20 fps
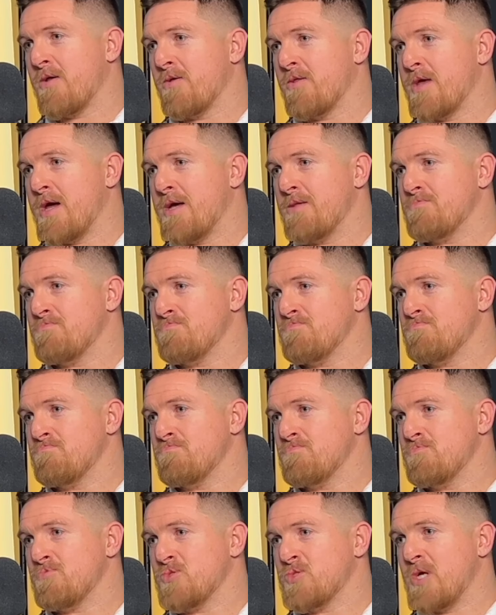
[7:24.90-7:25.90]
of that
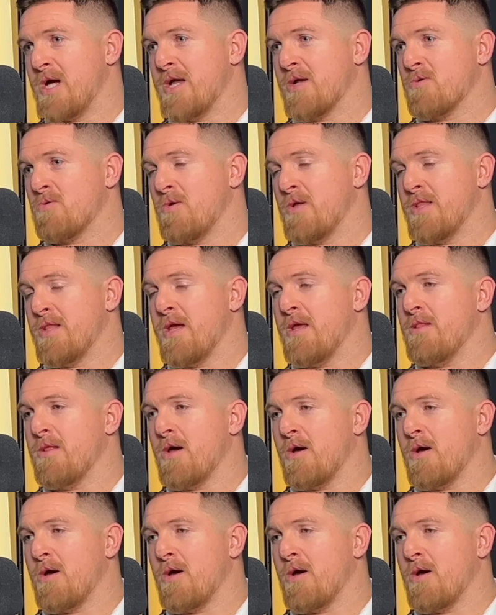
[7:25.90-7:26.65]
cycle. And